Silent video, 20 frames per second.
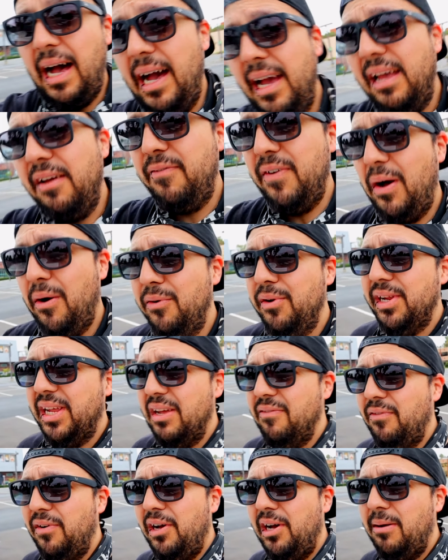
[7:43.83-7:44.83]
I, if I would have
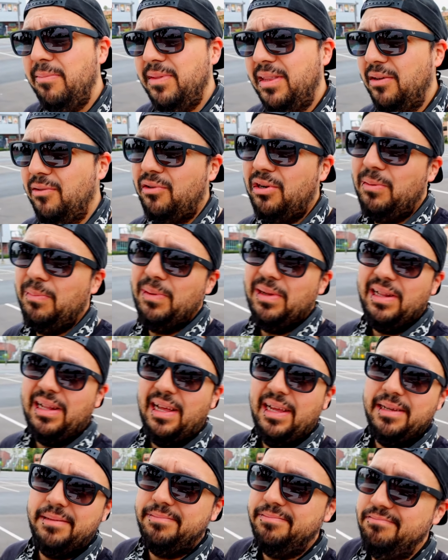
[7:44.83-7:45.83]
give up, they would have been
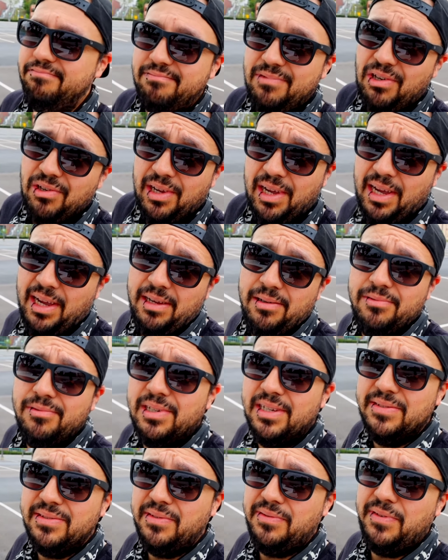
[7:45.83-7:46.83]
like, okay, who
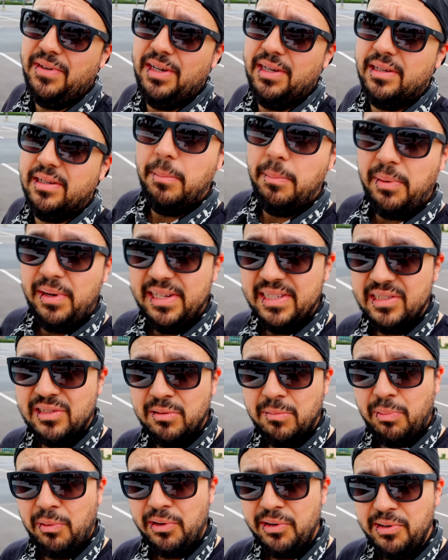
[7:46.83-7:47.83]
gives a fuck? But this is
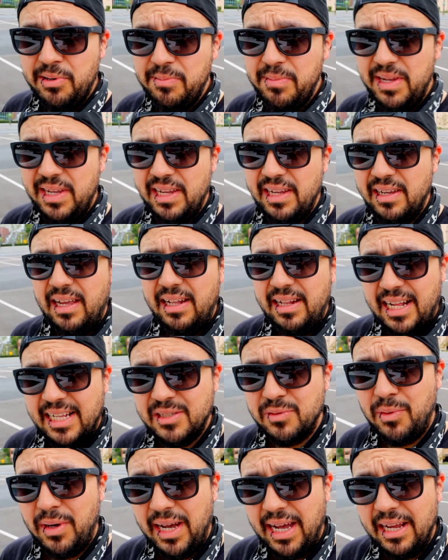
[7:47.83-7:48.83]
important to me. And
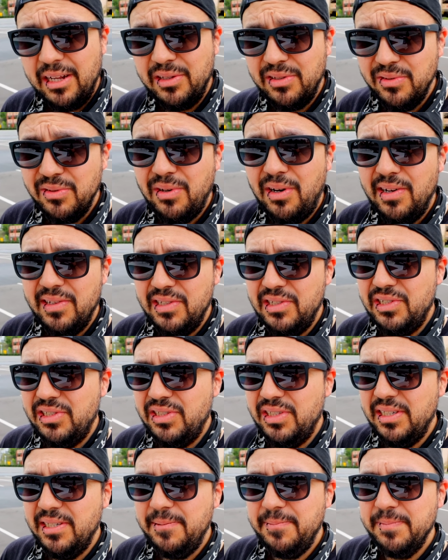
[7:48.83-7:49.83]
that's why I do all this
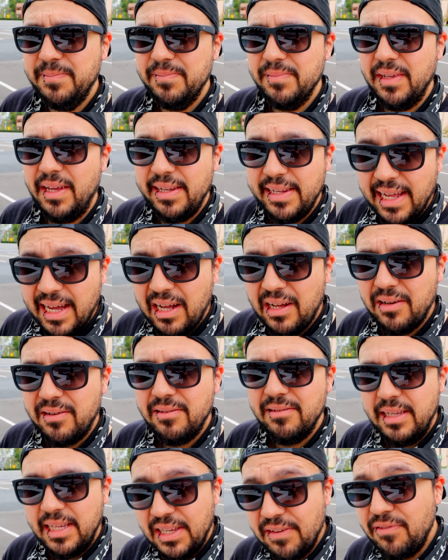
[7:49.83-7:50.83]
shit. And now,
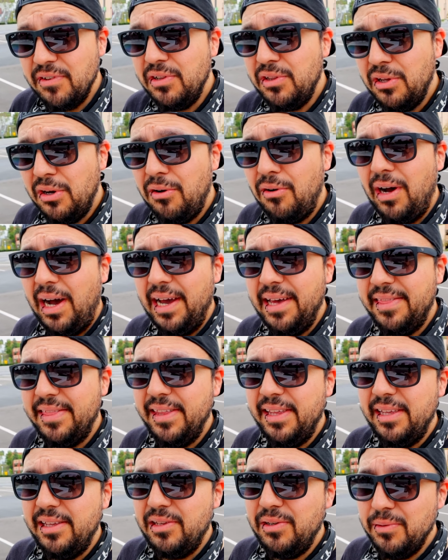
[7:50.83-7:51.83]
even though I
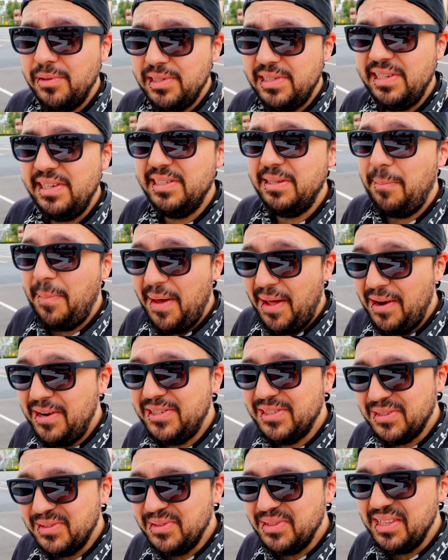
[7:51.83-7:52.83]
think USC is a better
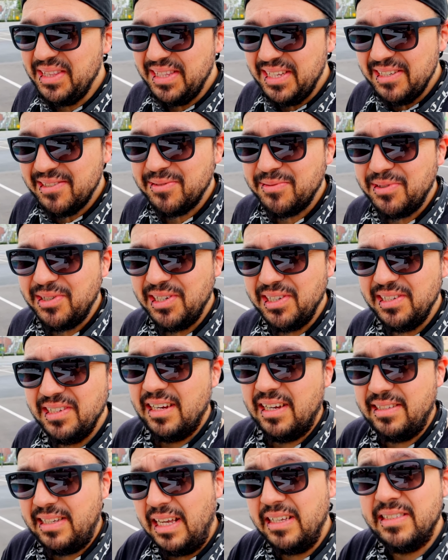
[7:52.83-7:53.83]
school than this one,
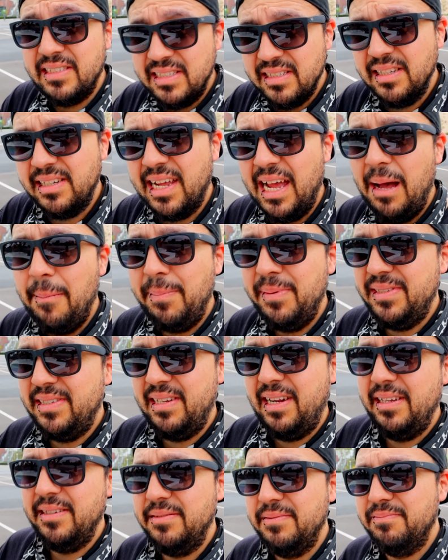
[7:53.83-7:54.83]
because I've seen the campus and
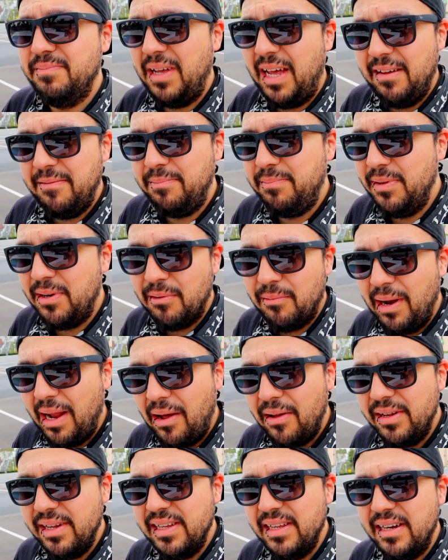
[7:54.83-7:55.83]
I, I've been
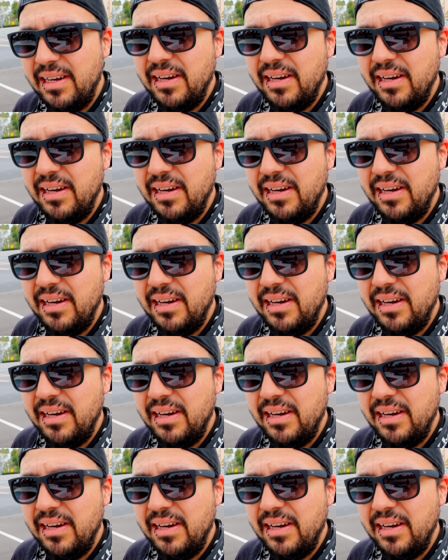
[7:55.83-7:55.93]
around yeah.